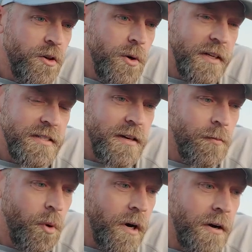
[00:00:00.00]
of view, at
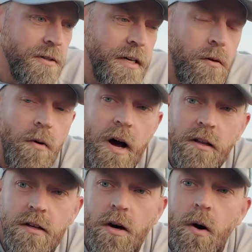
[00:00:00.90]
some point I was like,
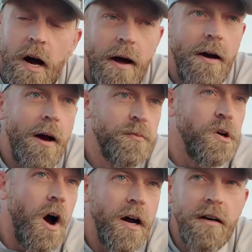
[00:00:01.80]
well, I'm
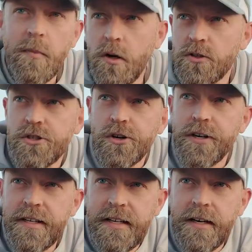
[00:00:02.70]
talking about
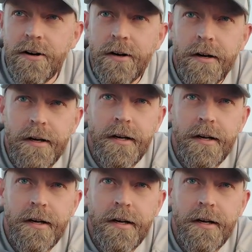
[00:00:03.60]
certain gear,